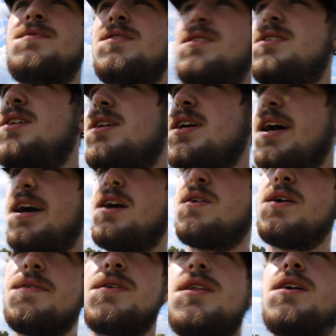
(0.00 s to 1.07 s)
See
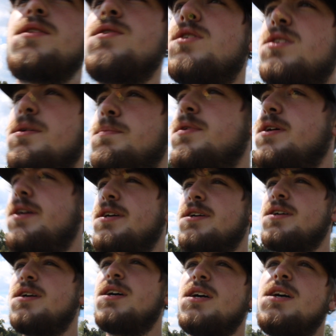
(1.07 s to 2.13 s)
how everything looks up
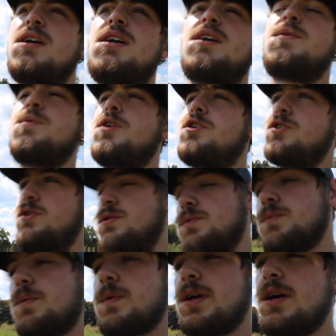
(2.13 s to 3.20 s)
there, which
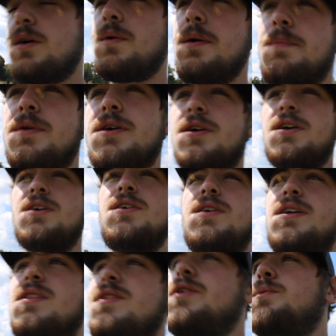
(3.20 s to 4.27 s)
when we go up there to
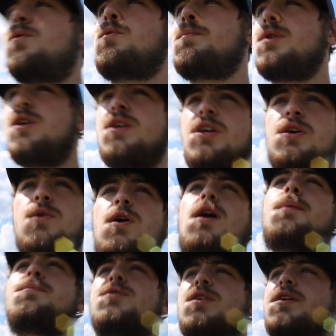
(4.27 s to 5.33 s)
hunt, there won't be any
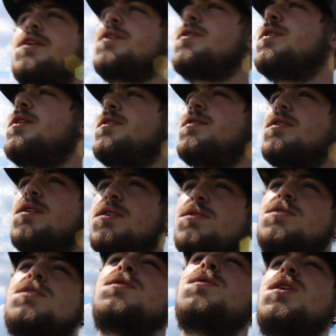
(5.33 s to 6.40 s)
crops there or anything,
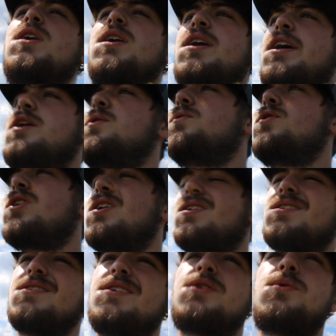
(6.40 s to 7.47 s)
so it'll look a
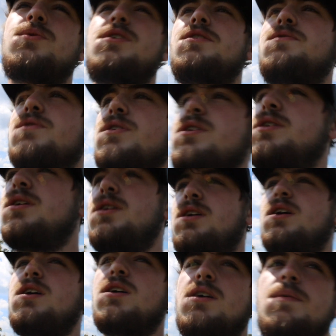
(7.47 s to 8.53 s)
little different.
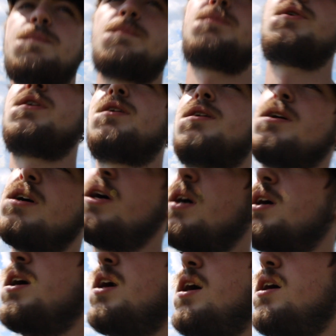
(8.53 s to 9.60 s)
But
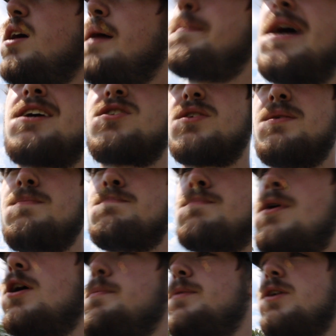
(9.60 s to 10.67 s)
I'm actually
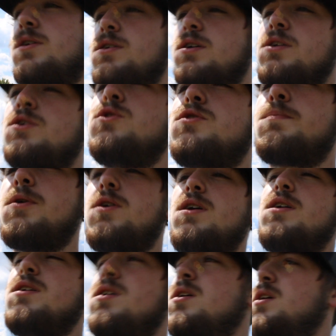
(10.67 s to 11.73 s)
might be hunting a new
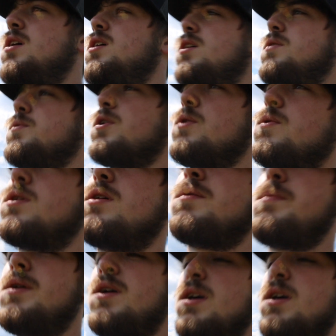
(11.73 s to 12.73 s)
spot. We're going up